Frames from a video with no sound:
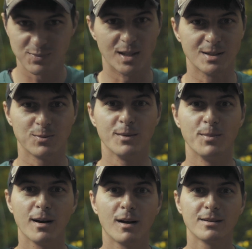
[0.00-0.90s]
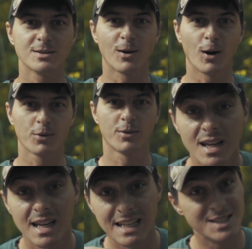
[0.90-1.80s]
since we've been on this
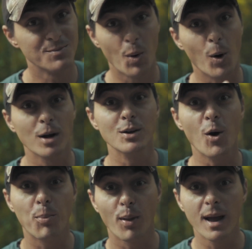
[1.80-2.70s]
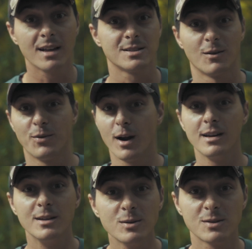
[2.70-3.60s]
earth. It's important to know plants. They're
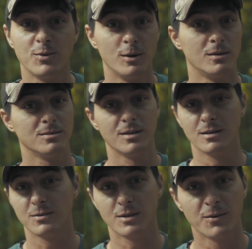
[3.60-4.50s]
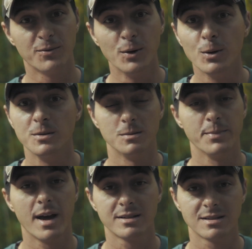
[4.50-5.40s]
very useful. They're, they're food, they're
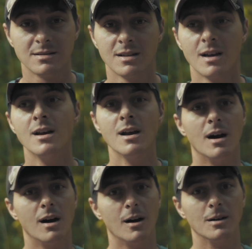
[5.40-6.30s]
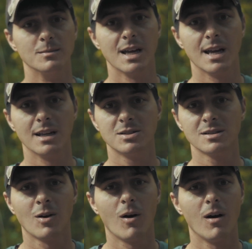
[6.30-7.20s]
medicine. Um, and it
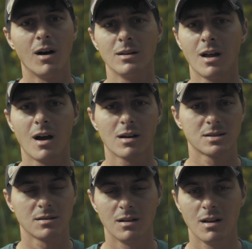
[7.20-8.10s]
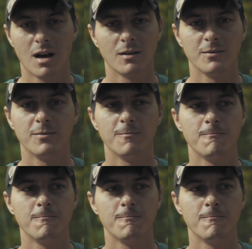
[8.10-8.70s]
just unlocks a lot of